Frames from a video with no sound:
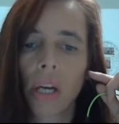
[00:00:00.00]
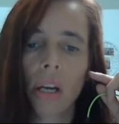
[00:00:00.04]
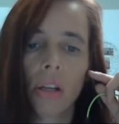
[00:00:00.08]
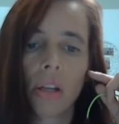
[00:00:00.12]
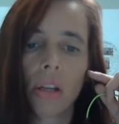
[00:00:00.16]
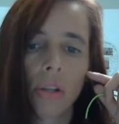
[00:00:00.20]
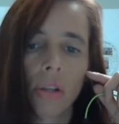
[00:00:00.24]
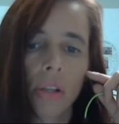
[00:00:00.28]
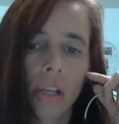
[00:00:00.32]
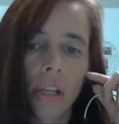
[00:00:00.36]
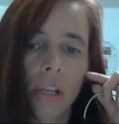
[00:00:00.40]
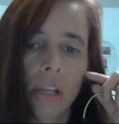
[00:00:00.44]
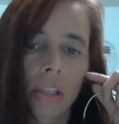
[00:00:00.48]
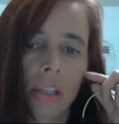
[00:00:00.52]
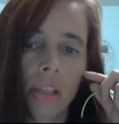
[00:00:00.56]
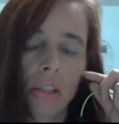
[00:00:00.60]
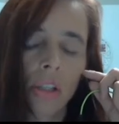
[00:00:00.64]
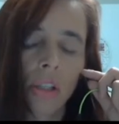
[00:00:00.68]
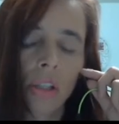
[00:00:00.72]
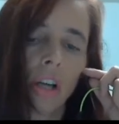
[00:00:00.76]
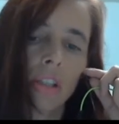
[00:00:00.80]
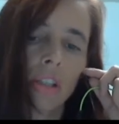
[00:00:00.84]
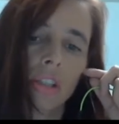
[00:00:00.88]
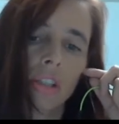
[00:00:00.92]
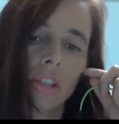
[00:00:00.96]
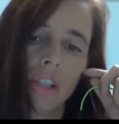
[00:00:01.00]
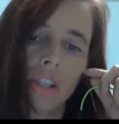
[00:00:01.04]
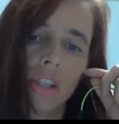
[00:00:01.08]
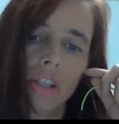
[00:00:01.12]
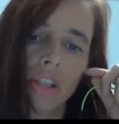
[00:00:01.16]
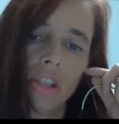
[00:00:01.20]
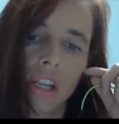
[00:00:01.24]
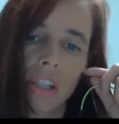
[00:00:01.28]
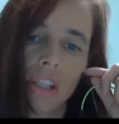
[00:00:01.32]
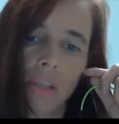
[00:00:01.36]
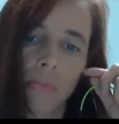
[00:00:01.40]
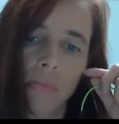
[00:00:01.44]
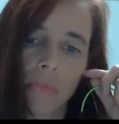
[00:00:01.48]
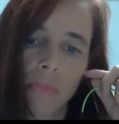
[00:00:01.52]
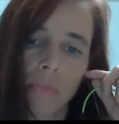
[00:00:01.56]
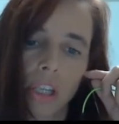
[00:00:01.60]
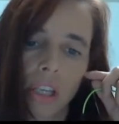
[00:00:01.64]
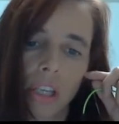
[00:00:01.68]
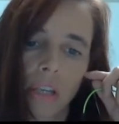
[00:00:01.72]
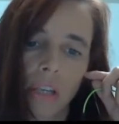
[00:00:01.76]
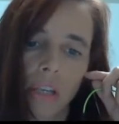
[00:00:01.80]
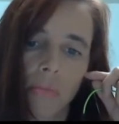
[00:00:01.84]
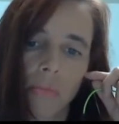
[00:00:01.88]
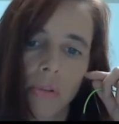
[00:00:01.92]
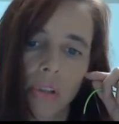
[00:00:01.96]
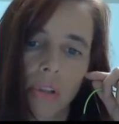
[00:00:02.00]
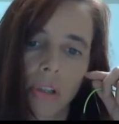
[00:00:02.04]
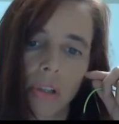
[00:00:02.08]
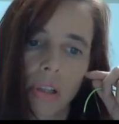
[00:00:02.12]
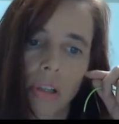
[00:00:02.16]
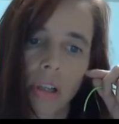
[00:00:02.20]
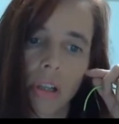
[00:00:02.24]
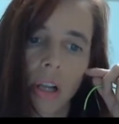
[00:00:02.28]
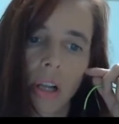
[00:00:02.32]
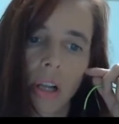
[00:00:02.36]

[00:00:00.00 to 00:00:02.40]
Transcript: You can contact other people.